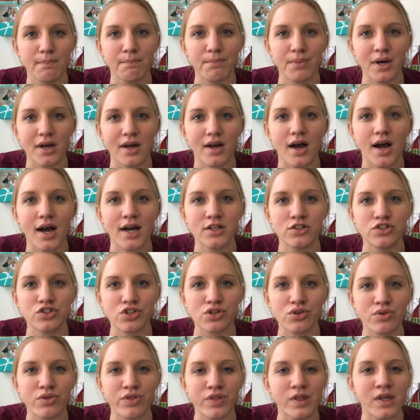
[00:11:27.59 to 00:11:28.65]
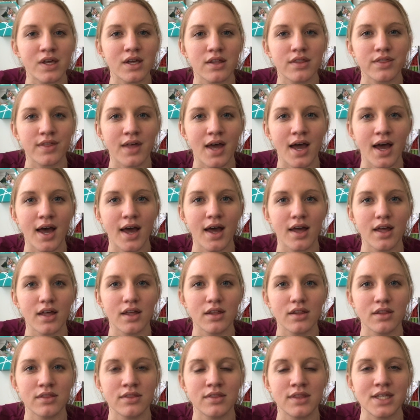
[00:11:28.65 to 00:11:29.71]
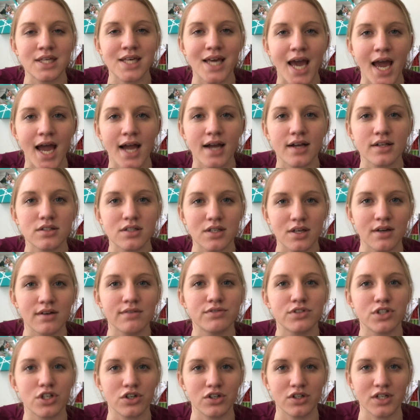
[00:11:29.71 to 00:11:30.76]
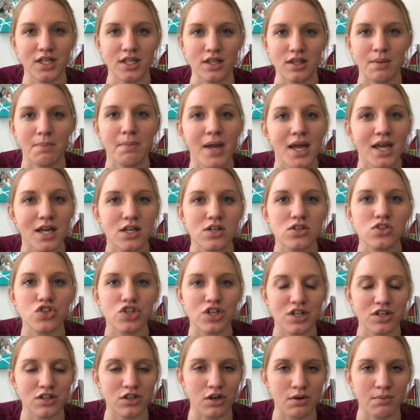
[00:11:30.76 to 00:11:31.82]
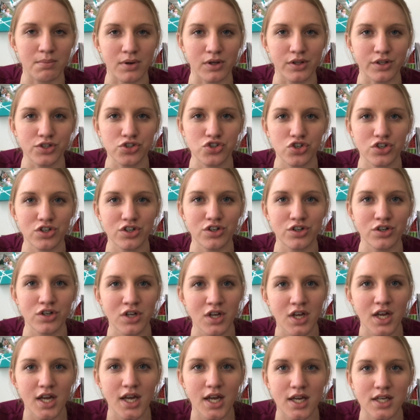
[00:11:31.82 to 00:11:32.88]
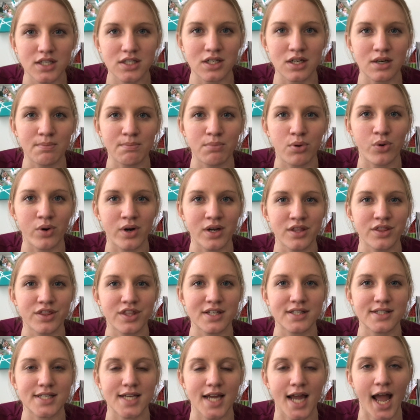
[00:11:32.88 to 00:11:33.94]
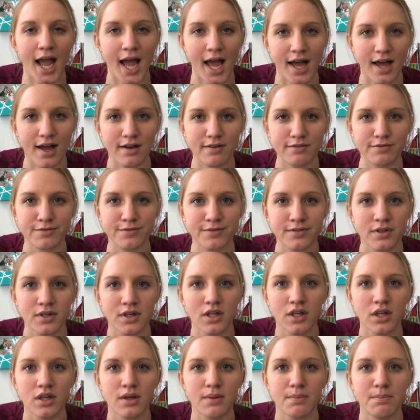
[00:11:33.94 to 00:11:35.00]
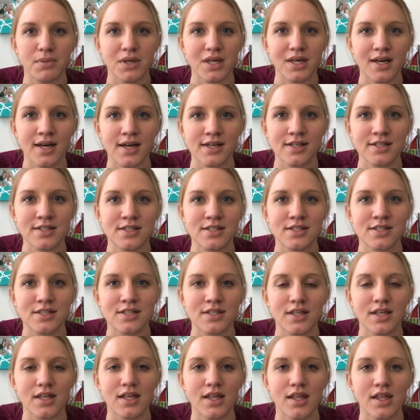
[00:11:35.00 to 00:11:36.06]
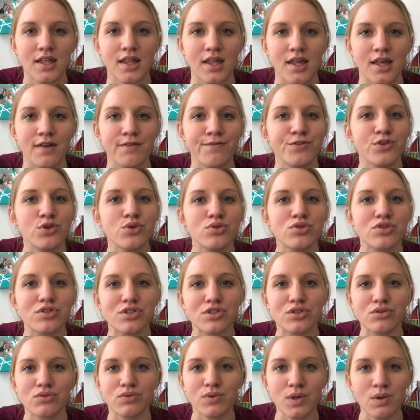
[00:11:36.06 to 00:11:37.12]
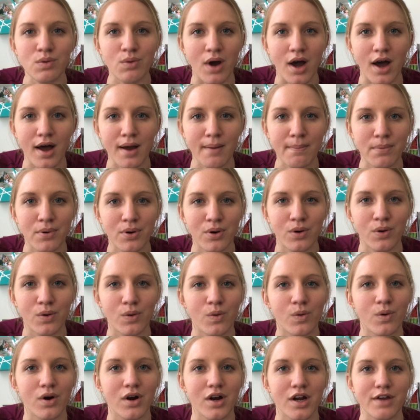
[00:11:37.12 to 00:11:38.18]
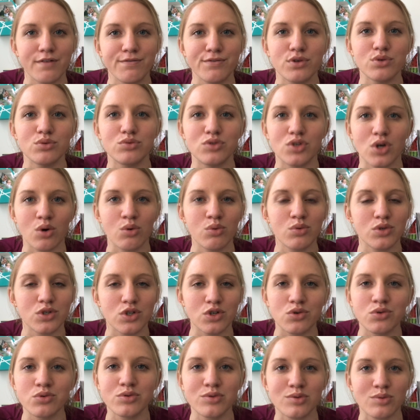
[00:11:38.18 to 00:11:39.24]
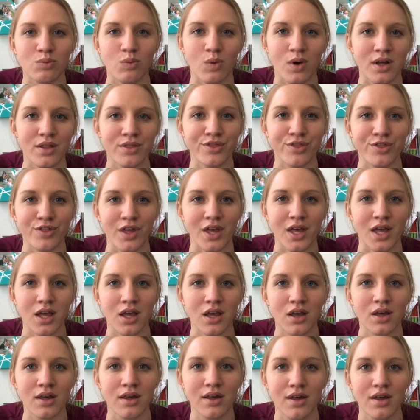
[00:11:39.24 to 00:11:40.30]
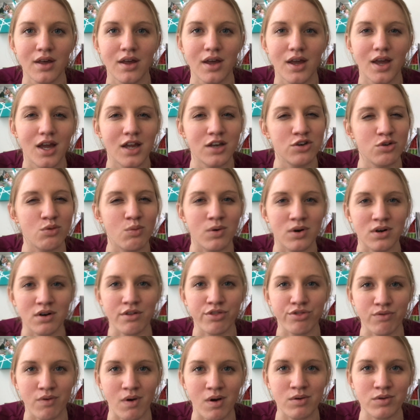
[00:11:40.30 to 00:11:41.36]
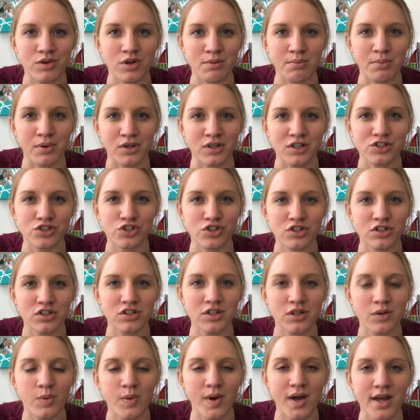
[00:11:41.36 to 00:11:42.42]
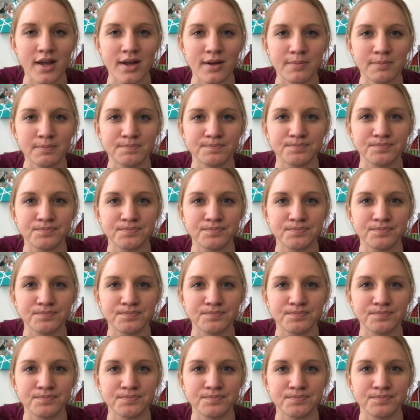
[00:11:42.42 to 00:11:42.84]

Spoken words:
But I do think that the act of turning the page in your bullet journal is an important thing to have, because if you screw up, or if you don't use one thing and you want to throw your bullet journal away,